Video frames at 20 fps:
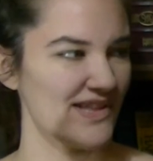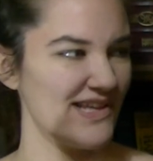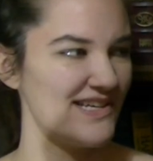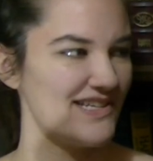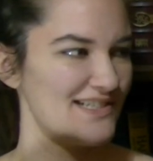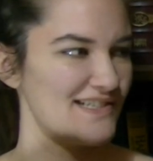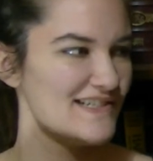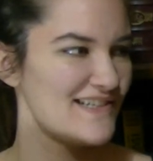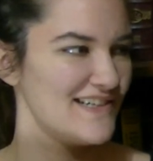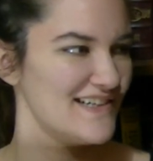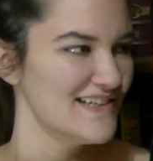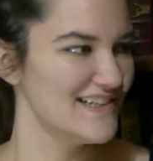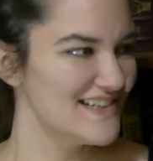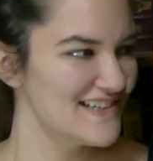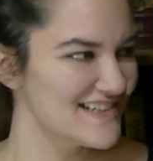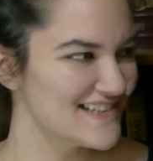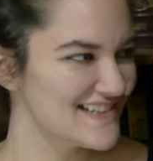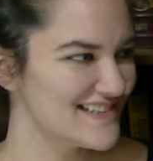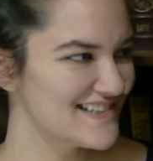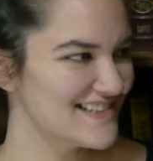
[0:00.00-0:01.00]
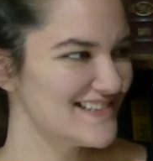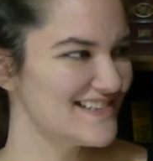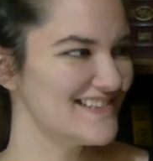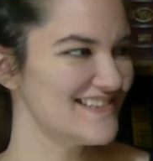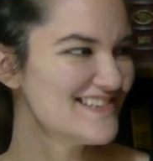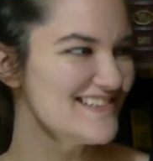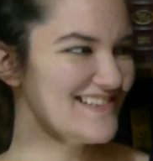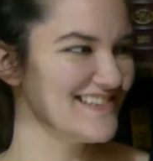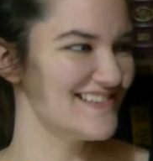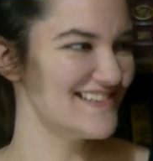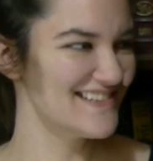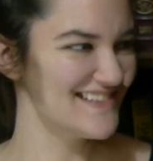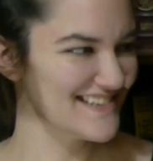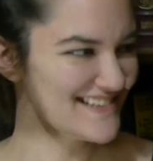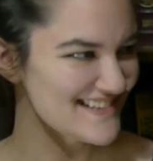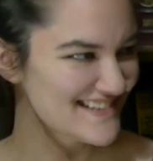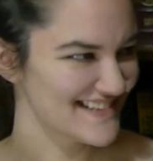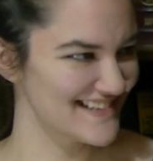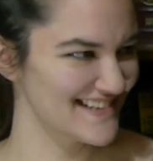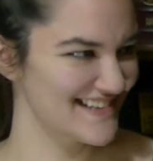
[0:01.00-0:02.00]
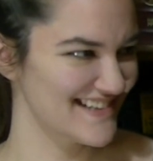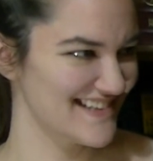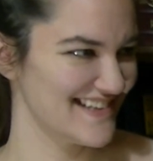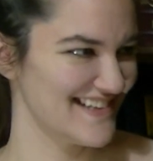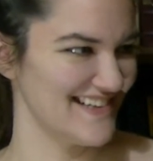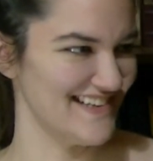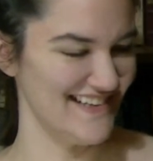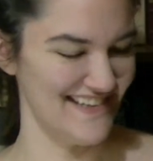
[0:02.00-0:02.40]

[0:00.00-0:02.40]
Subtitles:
[no speech]